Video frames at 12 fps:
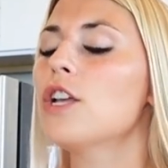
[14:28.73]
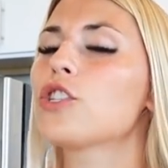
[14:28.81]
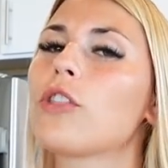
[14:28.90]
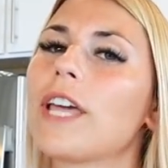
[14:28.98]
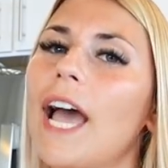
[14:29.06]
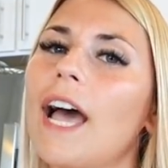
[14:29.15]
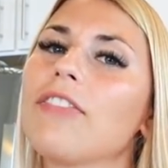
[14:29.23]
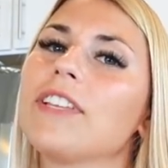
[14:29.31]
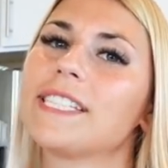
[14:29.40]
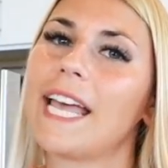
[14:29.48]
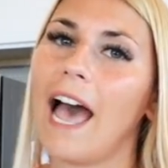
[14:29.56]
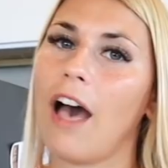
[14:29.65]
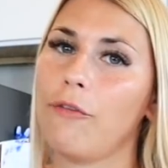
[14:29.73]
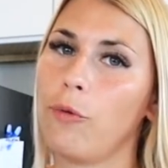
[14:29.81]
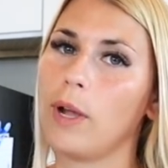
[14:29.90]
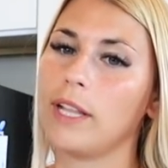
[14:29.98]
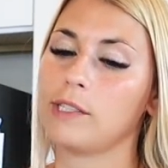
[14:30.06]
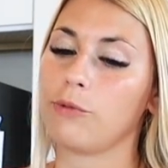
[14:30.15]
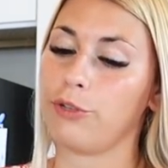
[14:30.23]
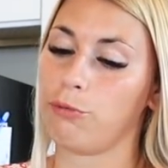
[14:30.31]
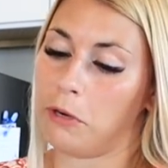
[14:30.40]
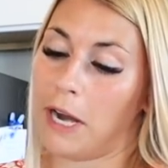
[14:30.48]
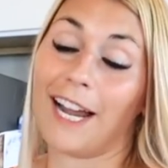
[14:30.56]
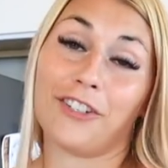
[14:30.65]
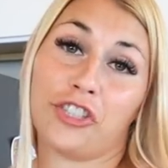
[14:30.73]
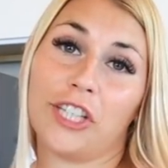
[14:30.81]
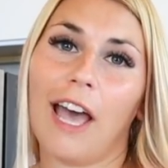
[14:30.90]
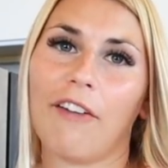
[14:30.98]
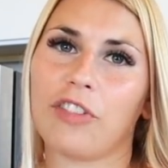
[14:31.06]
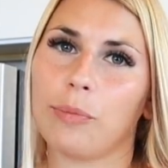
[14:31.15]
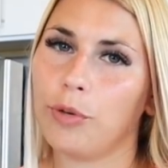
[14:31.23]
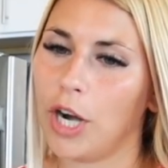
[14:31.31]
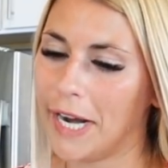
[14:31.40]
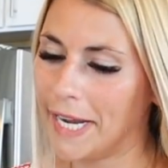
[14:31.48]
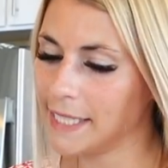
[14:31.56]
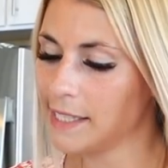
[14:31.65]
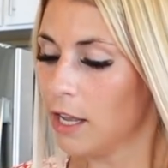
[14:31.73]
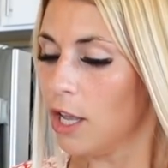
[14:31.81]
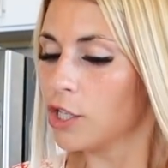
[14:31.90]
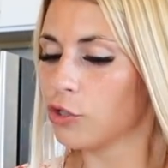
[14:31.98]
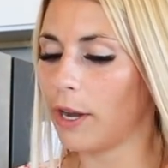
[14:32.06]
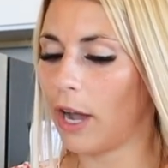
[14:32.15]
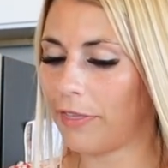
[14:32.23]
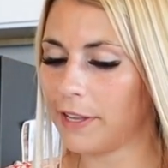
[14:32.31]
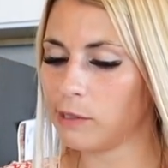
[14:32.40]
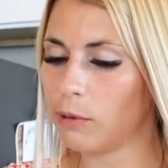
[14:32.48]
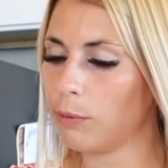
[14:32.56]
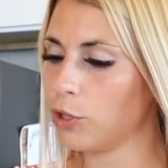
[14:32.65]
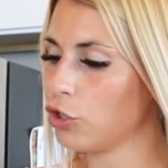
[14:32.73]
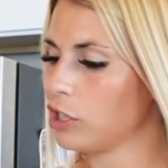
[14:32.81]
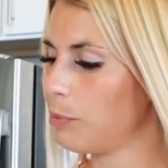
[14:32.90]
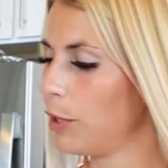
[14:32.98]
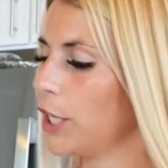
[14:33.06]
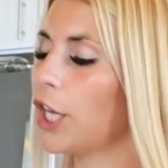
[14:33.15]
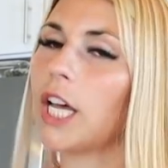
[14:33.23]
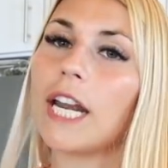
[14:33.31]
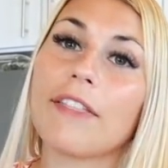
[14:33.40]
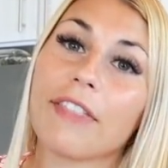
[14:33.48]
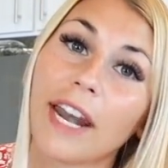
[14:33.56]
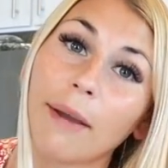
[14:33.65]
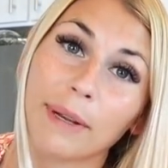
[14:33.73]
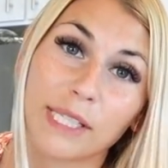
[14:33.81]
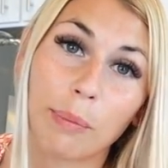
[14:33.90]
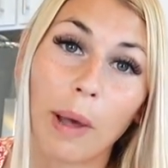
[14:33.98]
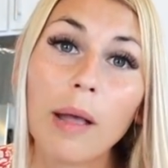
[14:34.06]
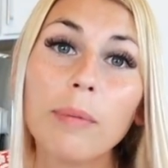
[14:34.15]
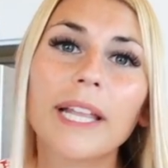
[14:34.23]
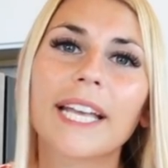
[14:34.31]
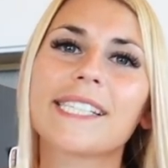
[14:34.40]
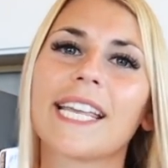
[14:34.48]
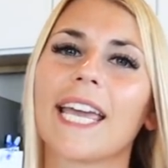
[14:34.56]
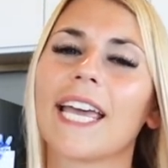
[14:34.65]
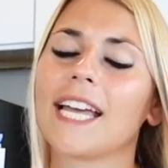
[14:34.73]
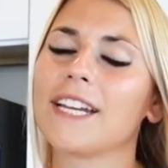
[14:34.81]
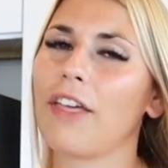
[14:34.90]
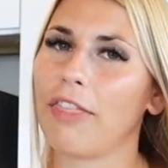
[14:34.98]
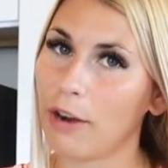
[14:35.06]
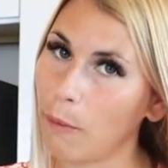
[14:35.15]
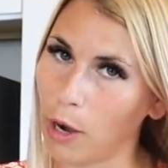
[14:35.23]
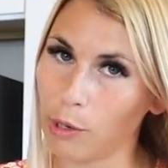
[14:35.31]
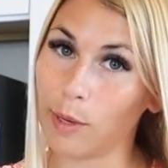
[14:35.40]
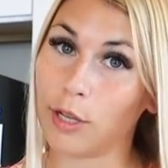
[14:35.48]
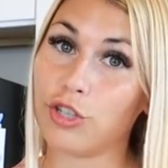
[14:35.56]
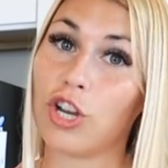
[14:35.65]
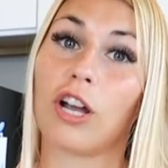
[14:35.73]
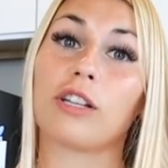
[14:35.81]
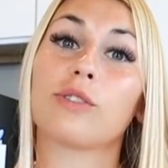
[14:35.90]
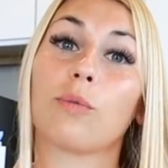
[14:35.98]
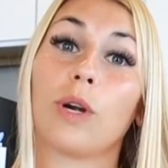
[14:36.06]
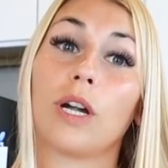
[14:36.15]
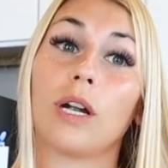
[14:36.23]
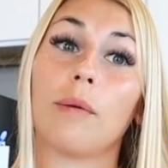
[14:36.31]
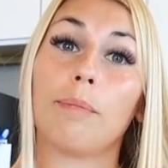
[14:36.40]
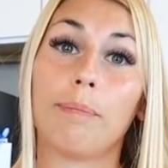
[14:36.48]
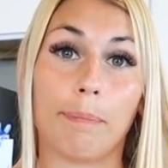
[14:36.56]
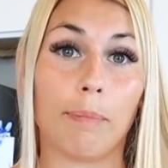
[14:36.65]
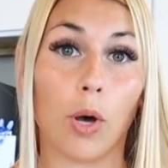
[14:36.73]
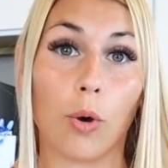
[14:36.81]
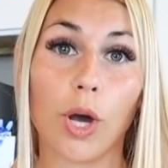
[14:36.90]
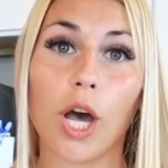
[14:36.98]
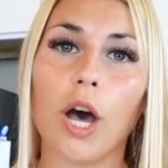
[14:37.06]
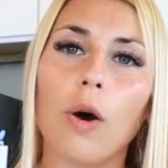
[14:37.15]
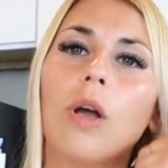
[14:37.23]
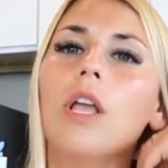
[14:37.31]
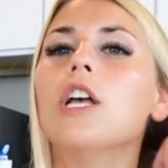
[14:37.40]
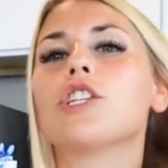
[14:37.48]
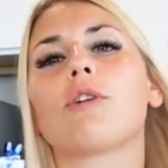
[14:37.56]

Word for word: So they had these half ones, which were actually half the price. So I got this one, which looks pretty good. And then I went to Publix and their watermelon chunks were BOGO.